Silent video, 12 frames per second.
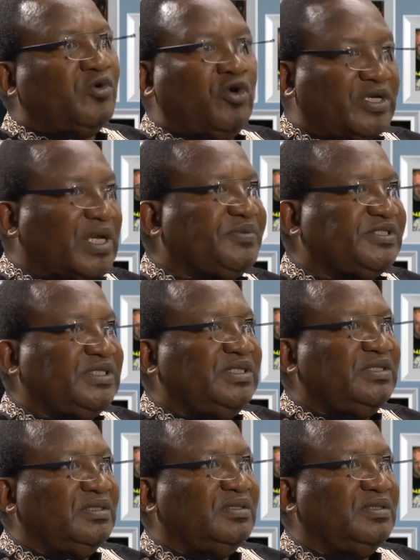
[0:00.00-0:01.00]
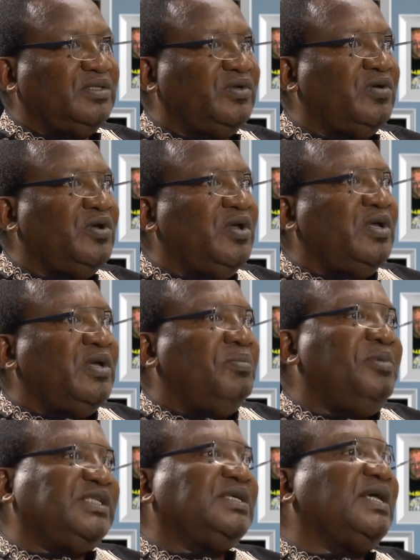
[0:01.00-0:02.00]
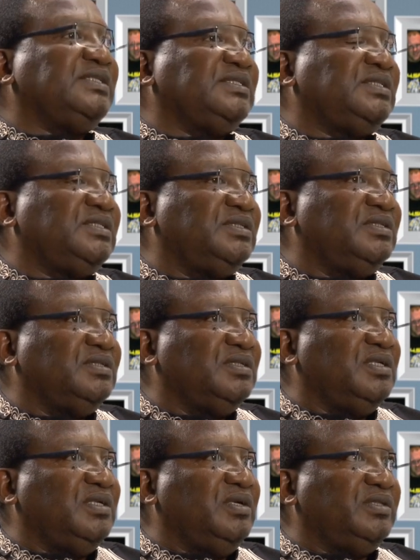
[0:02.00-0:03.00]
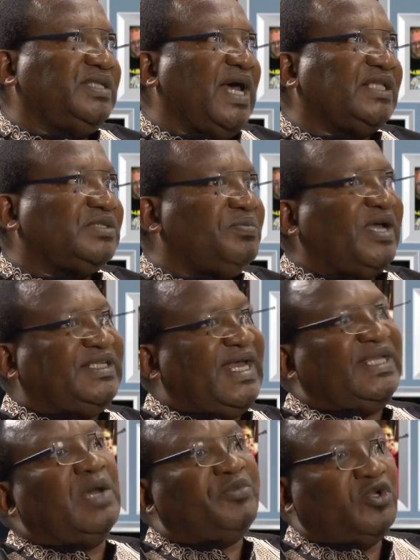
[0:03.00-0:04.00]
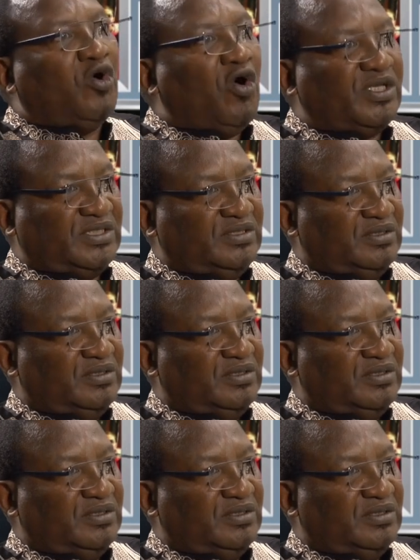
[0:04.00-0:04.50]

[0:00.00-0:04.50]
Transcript: Corruption, matters that might end up in court.